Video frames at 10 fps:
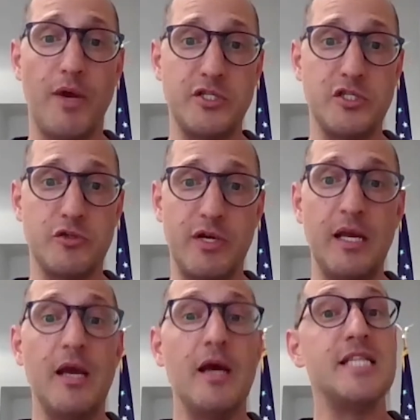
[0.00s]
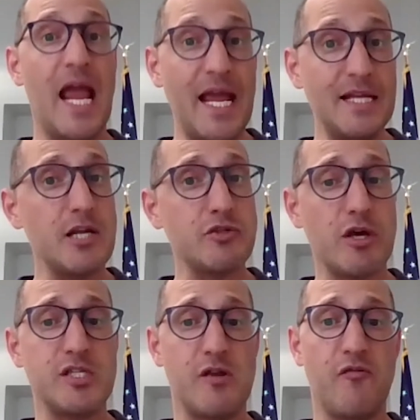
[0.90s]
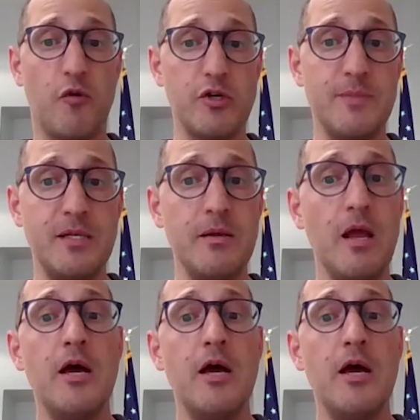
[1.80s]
registry to antitrust enforcement